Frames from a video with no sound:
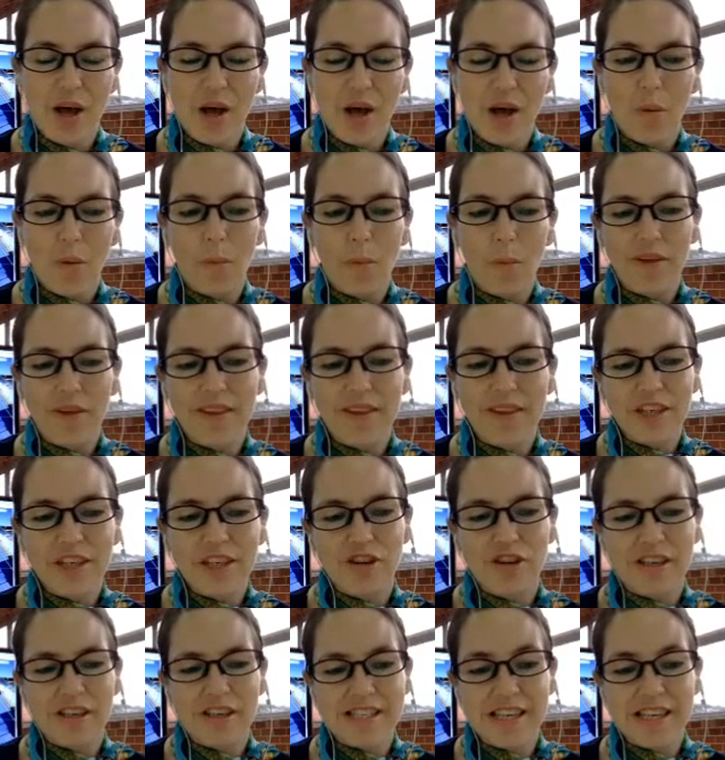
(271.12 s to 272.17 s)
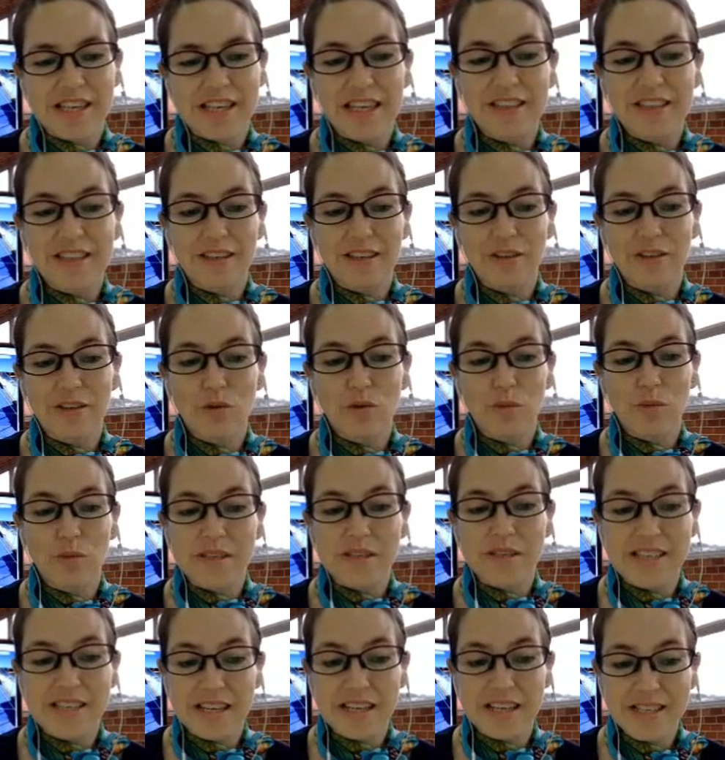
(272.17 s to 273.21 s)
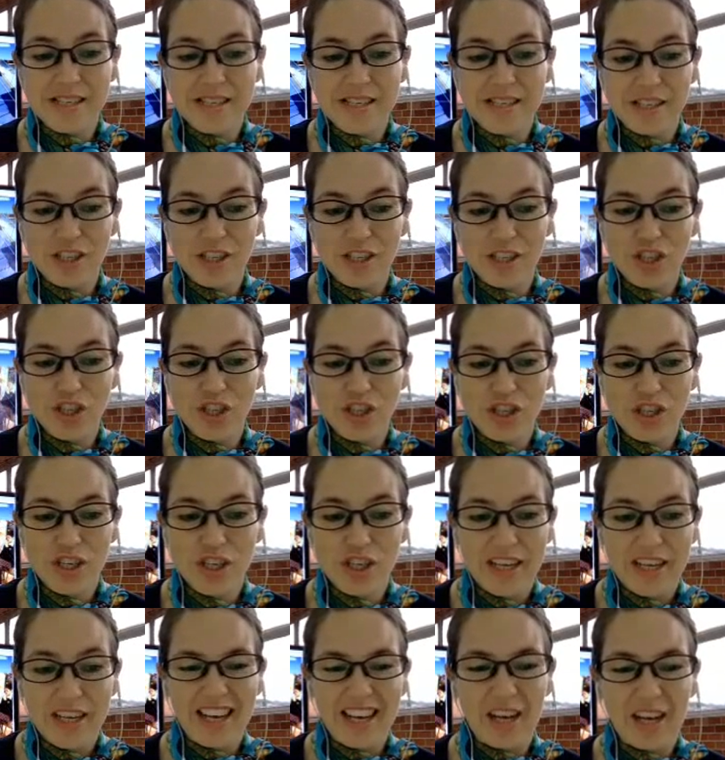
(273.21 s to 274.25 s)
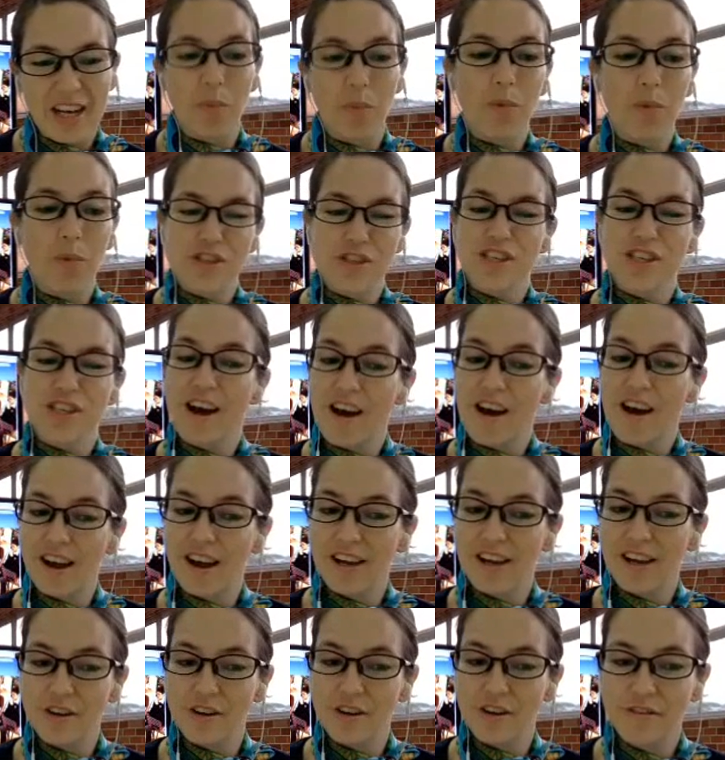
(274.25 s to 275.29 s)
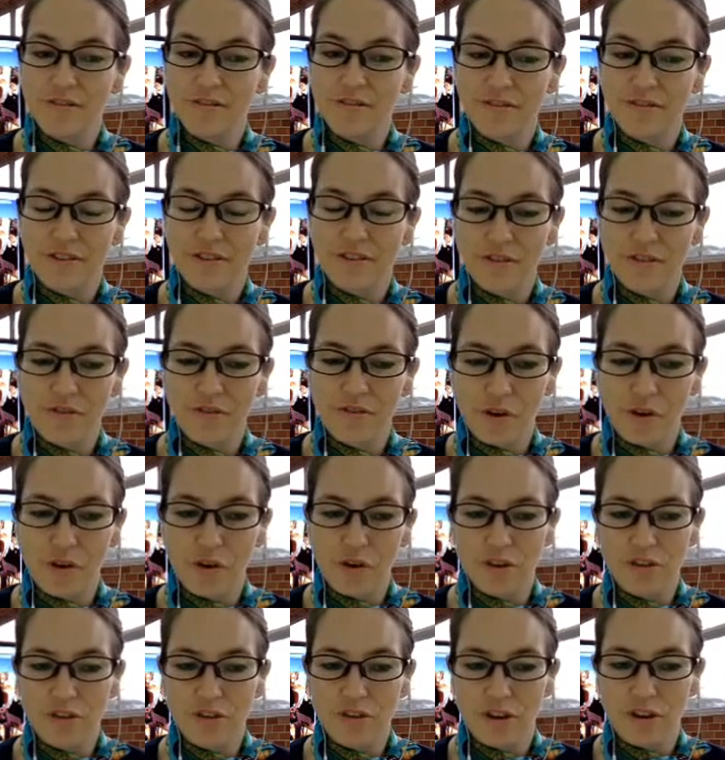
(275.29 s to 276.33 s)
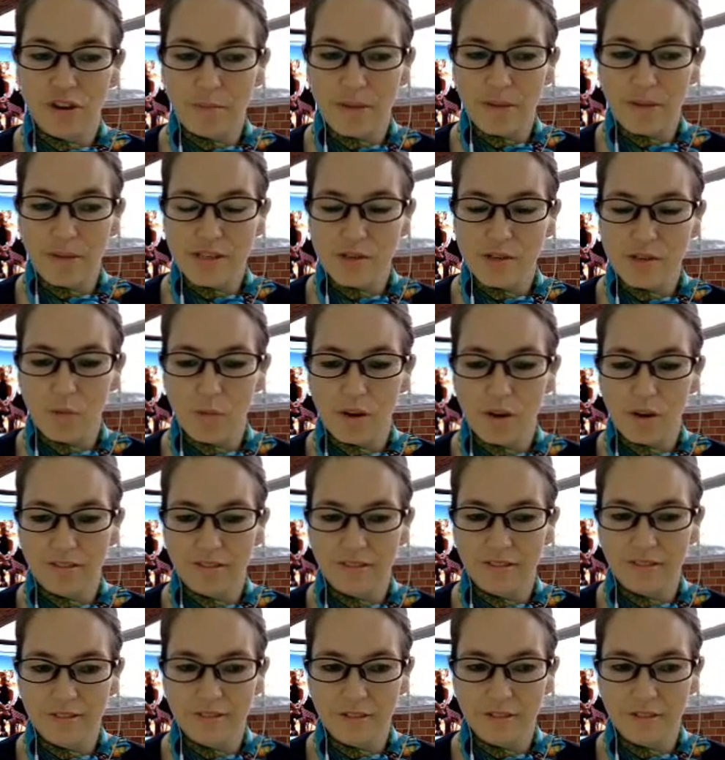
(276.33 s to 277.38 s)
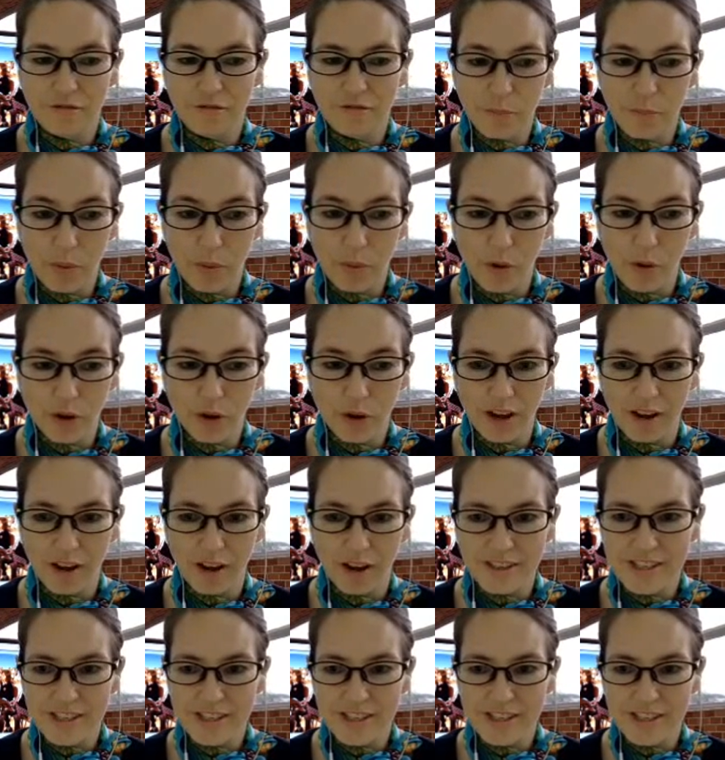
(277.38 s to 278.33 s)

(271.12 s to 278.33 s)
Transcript: when they translated into a percentage, it wasn't high enough for a trimester 1 report card.